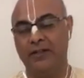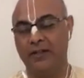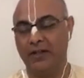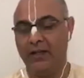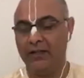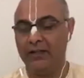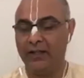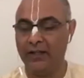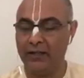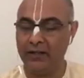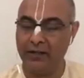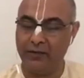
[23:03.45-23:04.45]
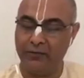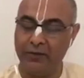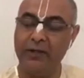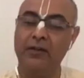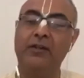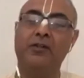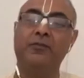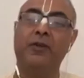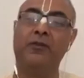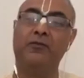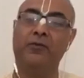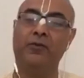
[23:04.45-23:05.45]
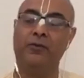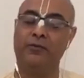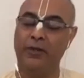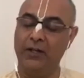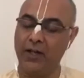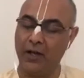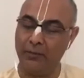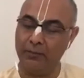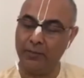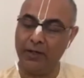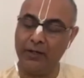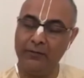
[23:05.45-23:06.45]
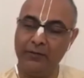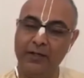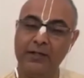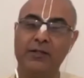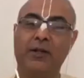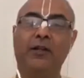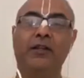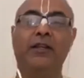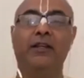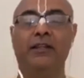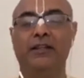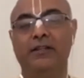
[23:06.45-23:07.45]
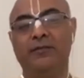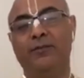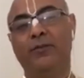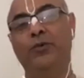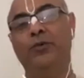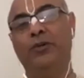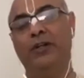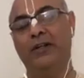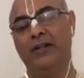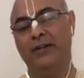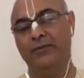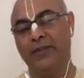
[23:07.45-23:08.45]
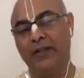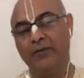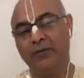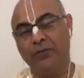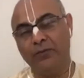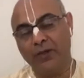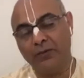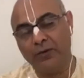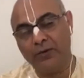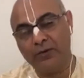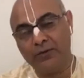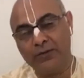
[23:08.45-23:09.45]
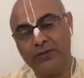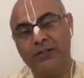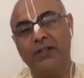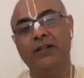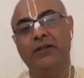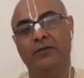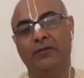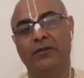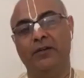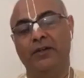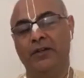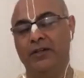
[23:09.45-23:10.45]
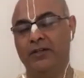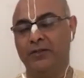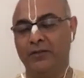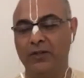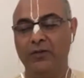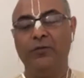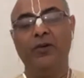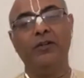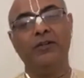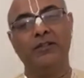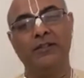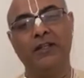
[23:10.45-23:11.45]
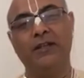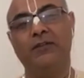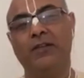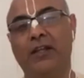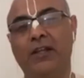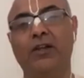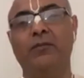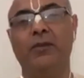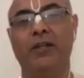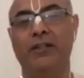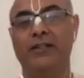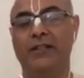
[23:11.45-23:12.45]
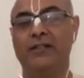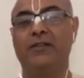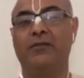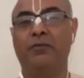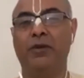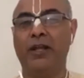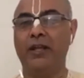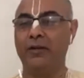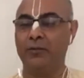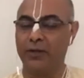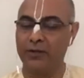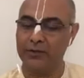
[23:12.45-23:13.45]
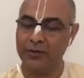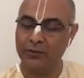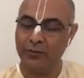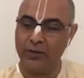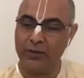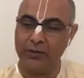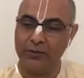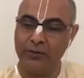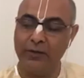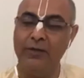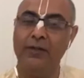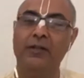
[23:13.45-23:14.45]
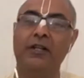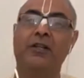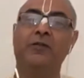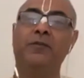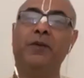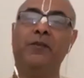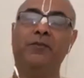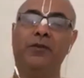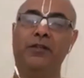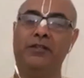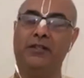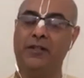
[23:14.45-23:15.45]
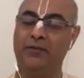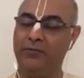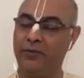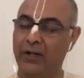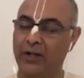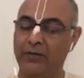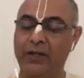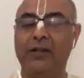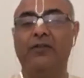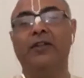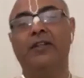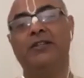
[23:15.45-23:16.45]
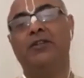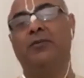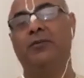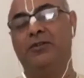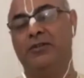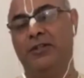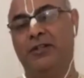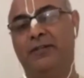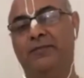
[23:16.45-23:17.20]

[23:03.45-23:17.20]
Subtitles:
And they are very respectful, very humble, and very tolerant in this mood that they want to serve. So when you want to serve, there cannot be any sense of pride, because you want to respectfully serve for having given this opportunity.